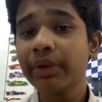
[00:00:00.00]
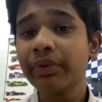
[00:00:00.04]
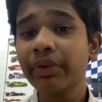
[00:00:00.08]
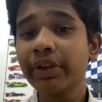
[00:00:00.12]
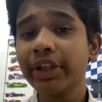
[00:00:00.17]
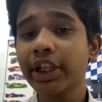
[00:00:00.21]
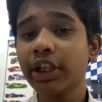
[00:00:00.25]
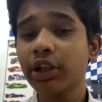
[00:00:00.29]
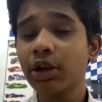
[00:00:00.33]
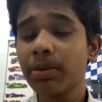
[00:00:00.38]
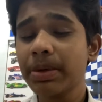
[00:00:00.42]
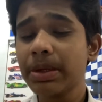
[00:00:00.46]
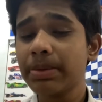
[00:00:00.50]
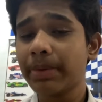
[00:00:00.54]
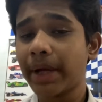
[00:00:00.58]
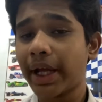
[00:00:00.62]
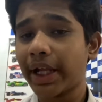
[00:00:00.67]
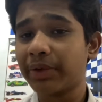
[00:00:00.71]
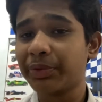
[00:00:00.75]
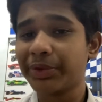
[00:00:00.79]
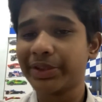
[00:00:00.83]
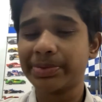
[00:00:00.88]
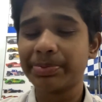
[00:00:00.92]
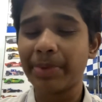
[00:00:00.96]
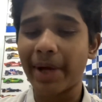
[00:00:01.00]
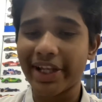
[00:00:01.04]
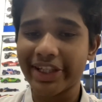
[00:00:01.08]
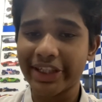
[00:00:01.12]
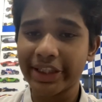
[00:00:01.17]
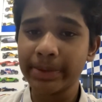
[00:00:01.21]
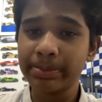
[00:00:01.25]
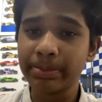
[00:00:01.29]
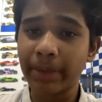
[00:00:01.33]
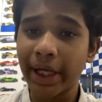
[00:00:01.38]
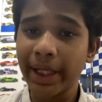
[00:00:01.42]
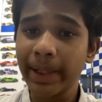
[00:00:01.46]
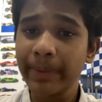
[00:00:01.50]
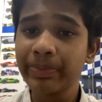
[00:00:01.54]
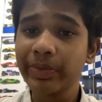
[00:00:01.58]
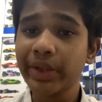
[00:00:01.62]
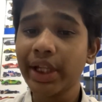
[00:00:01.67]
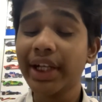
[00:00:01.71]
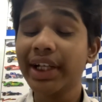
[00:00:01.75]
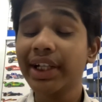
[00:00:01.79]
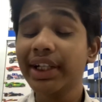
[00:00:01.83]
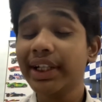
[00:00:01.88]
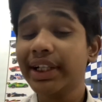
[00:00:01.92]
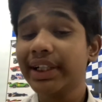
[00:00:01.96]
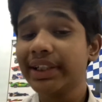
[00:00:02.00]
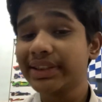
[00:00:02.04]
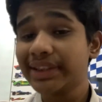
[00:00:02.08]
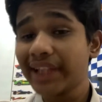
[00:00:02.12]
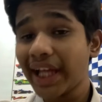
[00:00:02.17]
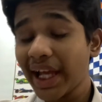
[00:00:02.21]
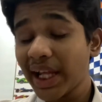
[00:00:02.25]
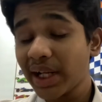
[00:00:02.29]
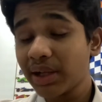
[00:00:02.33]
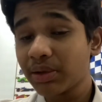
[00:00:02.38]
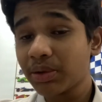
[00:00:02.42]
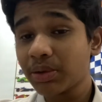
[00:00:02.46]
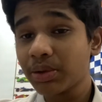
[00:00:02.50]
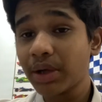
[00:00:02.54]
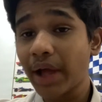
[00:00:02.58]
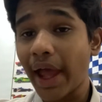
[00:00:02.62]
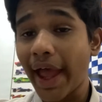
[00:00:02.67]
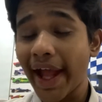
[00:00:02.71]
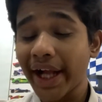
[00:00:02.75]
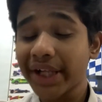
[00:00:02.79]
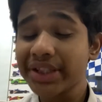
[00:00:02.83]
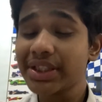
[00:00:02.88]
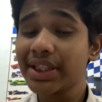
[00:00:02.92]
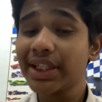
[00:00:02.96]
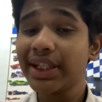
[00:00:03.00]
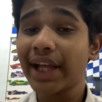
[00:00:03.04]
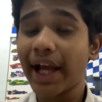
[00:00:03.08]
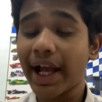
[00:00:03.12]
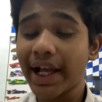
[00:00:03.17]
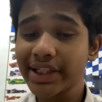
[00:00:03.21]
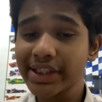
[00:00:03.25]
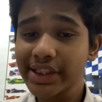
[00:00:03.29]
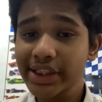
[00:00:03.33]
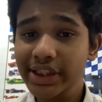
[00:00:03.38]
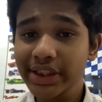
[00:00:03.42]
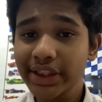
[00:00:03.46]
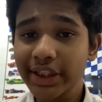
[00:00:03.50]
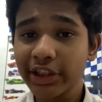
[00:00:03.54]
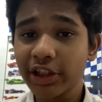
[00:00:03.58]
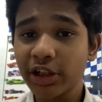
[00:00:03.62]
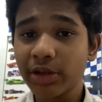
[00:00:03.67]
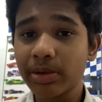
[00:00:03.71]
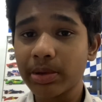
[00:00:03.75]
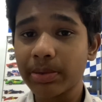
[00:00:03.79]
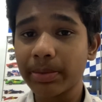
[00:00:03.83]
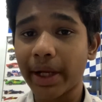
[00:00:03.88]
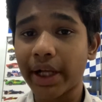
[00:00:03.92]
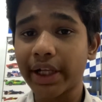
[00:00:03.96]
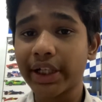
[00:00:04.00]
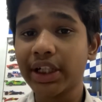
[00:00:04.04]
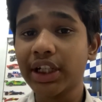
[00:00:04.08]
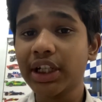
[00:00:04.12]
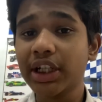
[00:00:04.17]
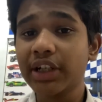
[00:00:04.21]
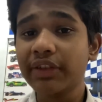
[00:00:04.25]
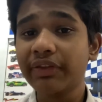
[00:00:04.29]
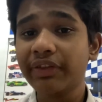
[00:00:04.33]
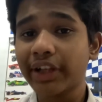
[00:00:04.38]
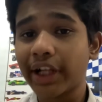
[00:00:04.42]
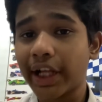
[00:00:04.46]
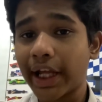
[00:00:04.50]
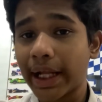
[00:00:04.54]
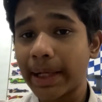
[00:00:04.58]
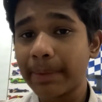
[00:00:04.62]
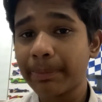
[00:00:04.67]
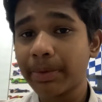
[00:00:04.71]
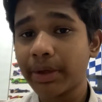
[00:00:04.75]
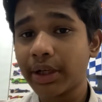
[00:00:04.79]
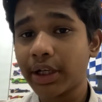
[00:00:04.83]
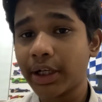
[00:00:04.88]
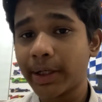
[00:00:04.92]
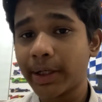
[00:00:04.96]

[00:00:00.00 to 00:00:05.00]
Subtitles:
nobleman was passing by, Taro actually asked the nobleman for help,